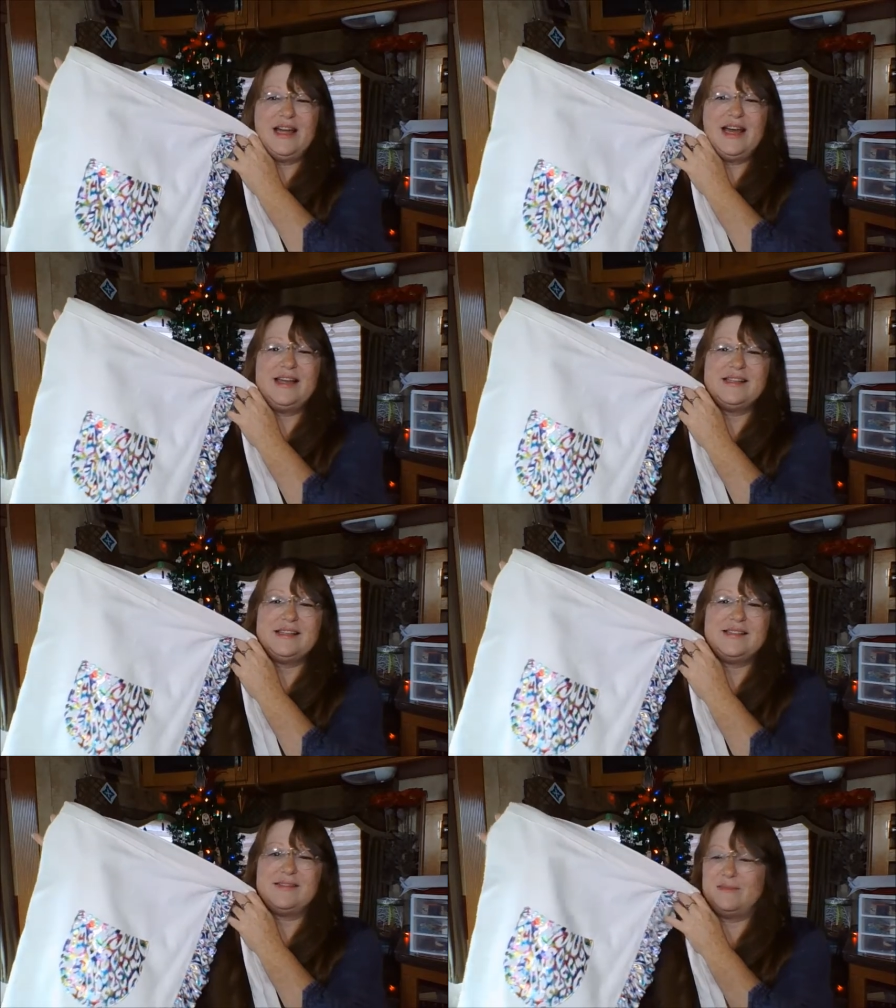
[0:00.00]

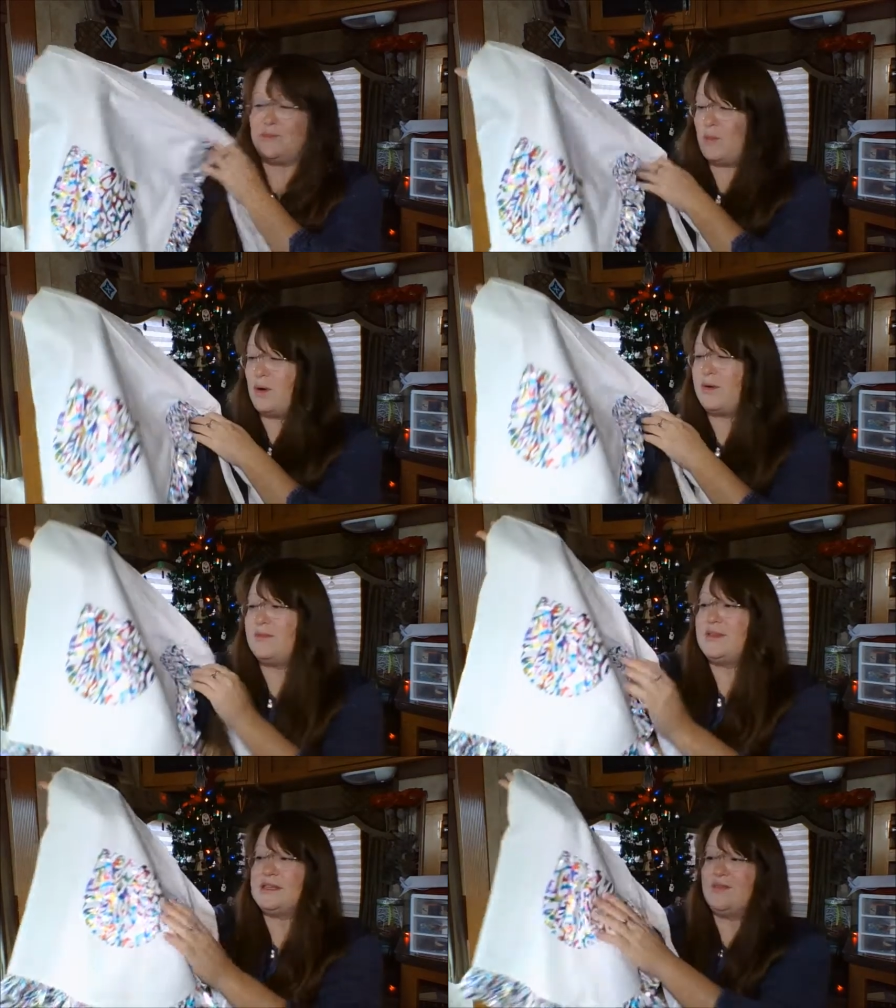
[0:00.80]
has more of
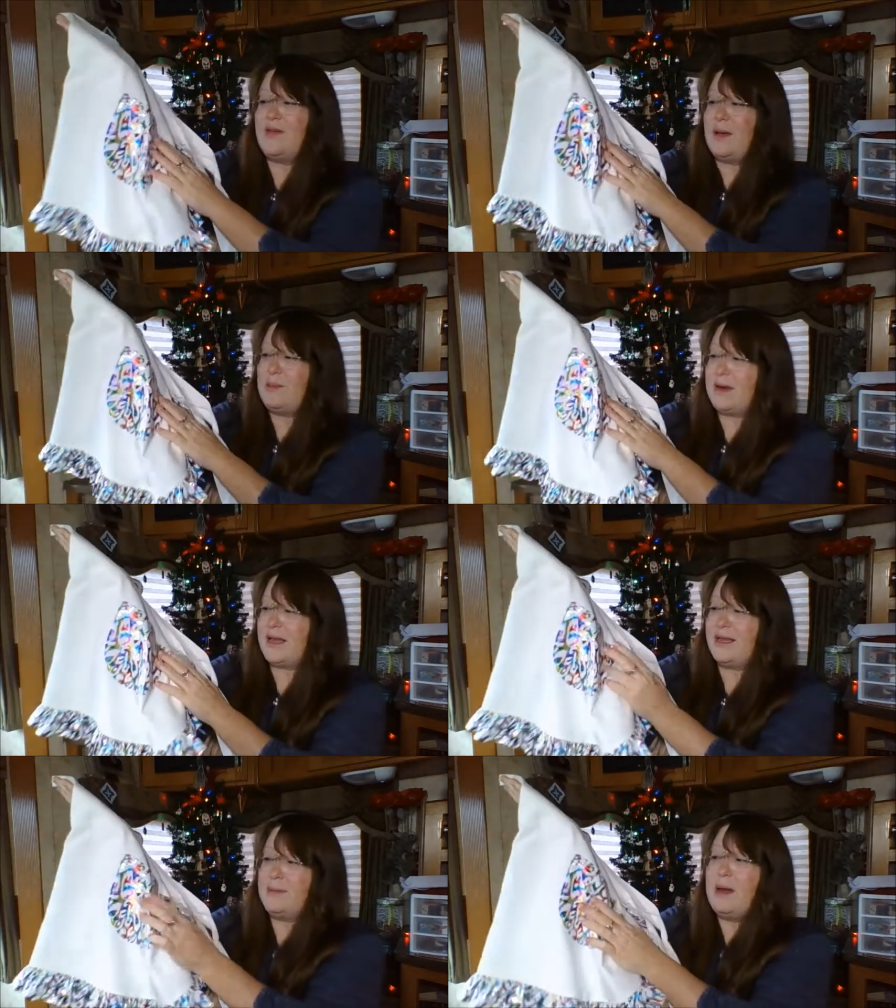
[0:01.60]
this
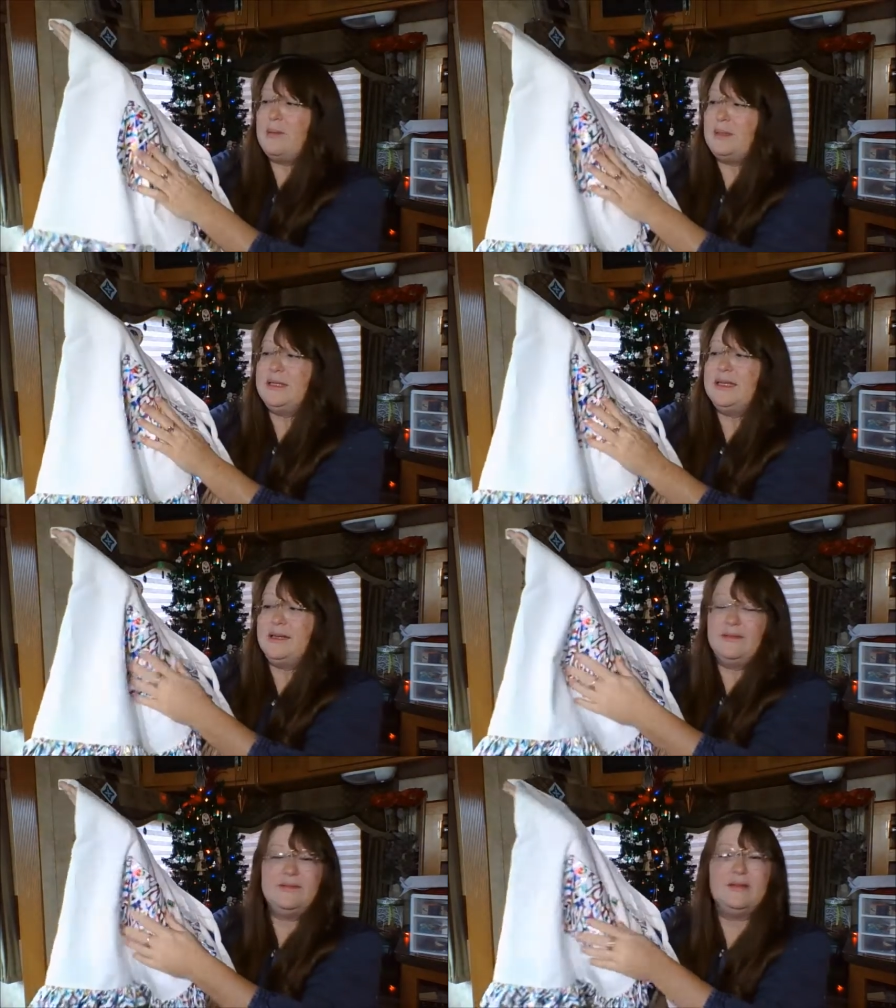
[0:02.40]
fabric, I
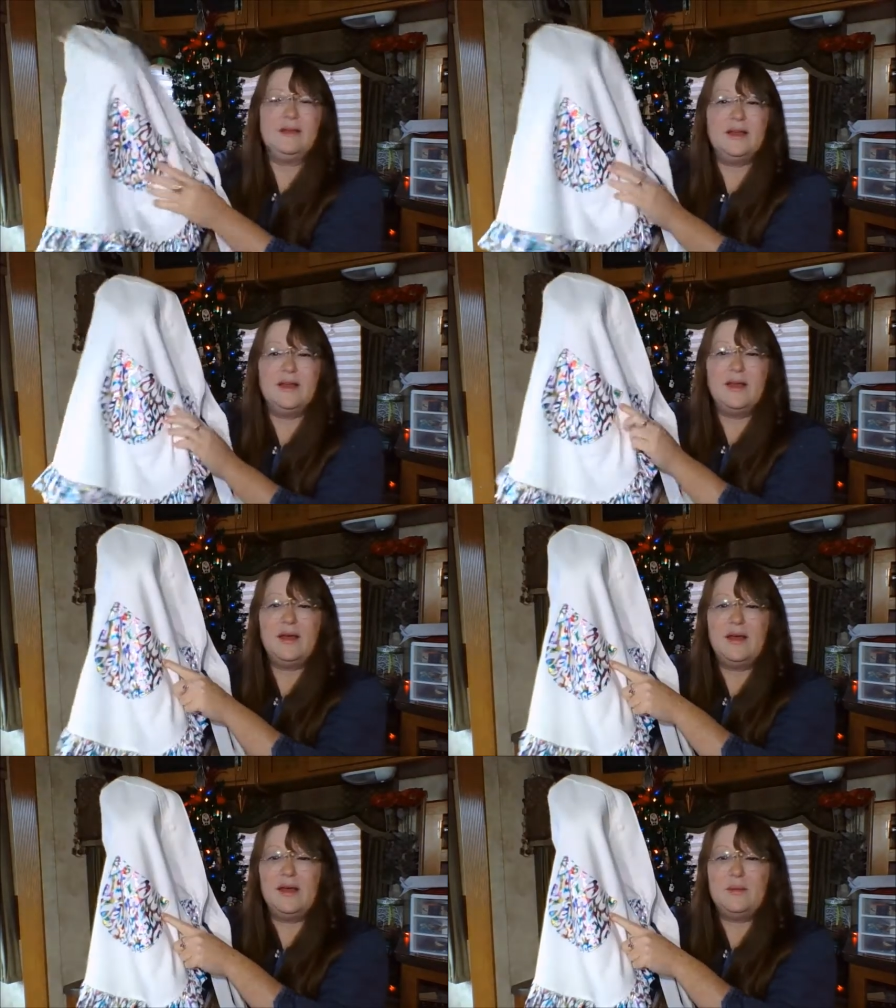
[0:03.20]
believe.
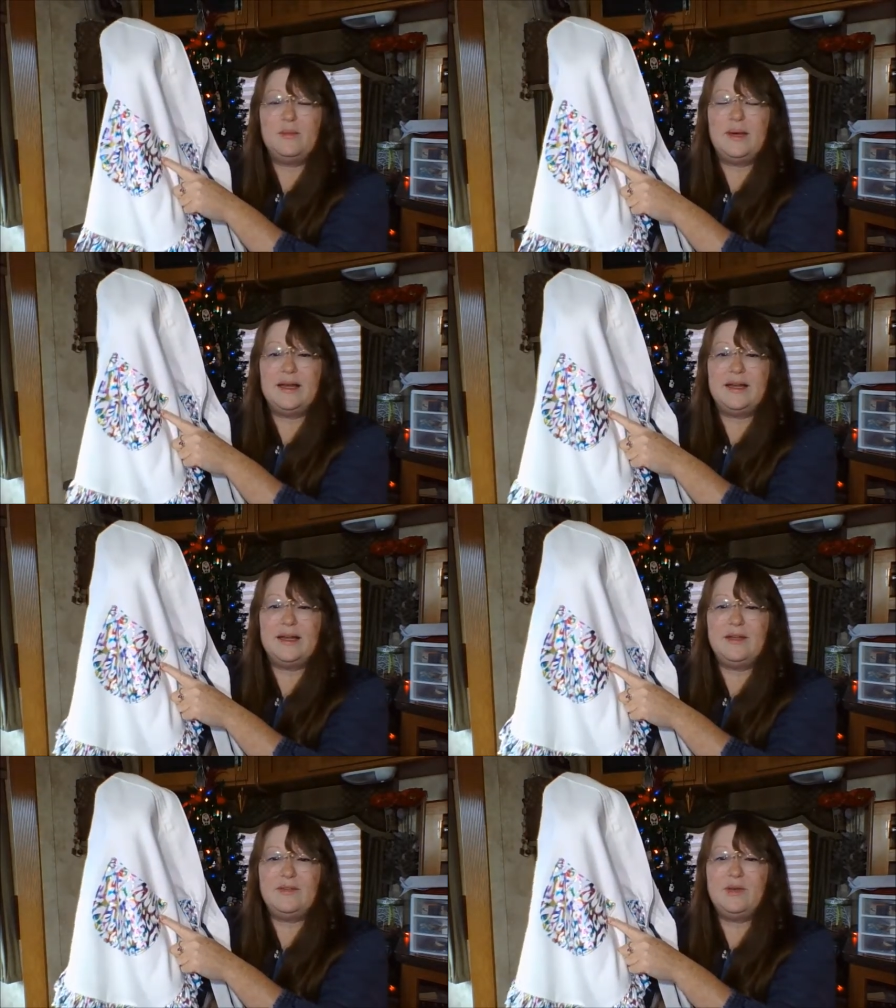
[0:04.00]
But
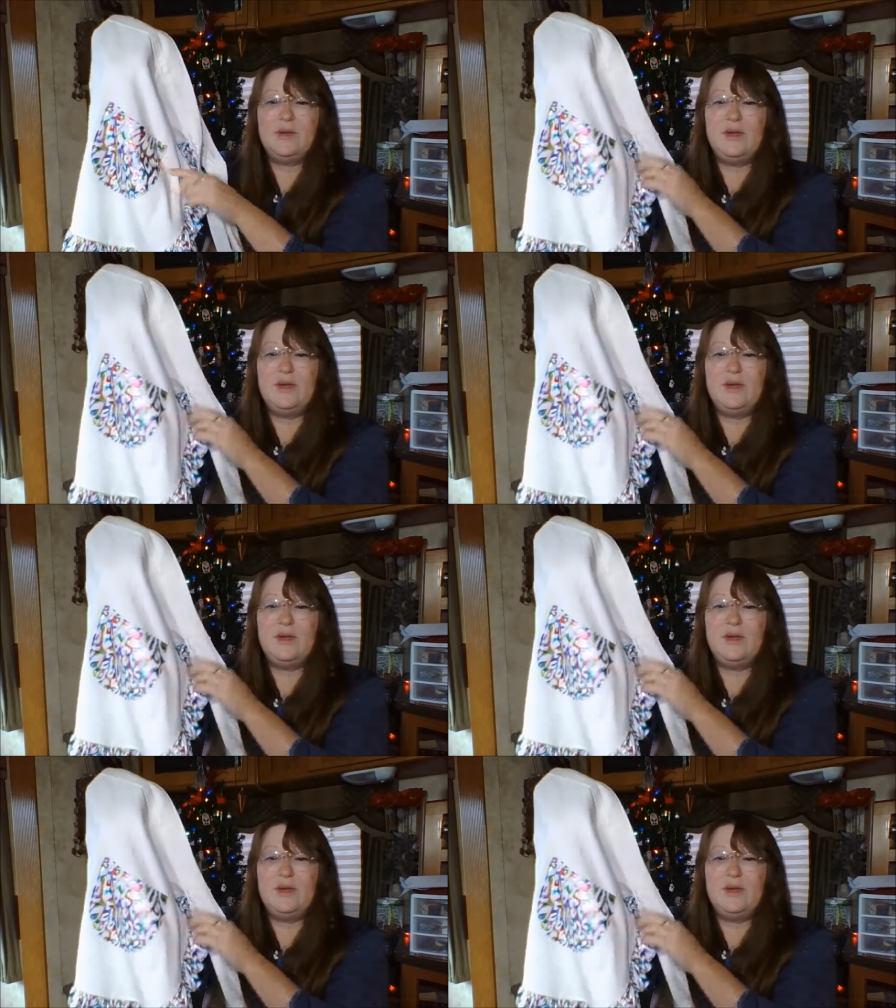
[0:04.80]
if you